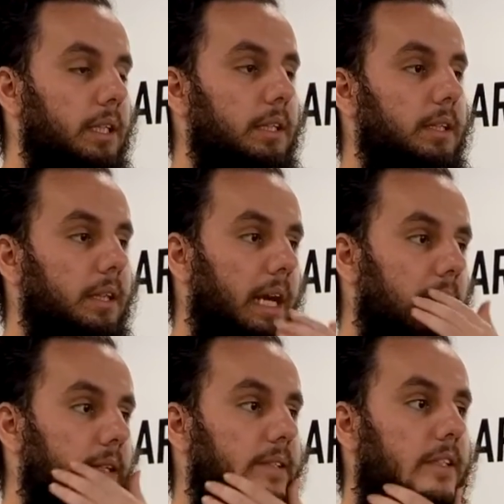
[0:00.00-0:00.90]
into
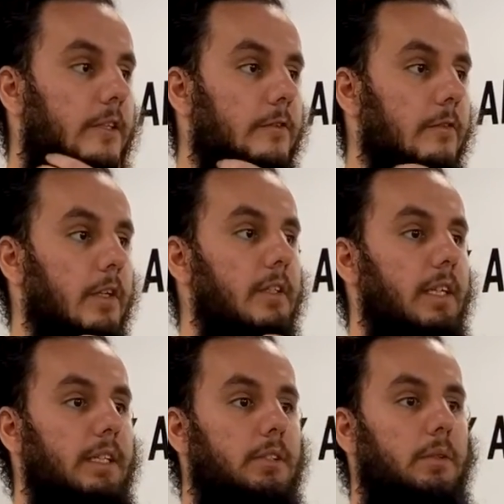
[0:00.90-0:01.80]
that, see if Front
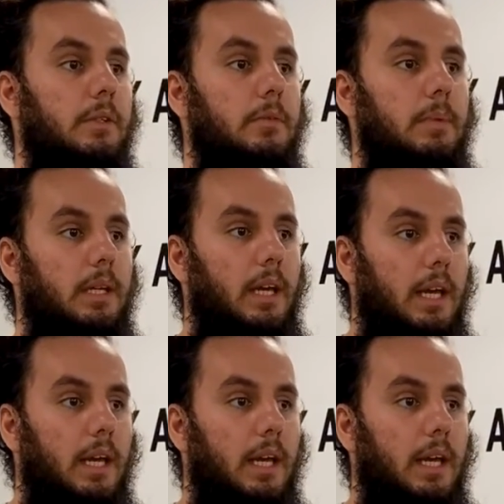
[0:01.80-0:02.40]
is going to be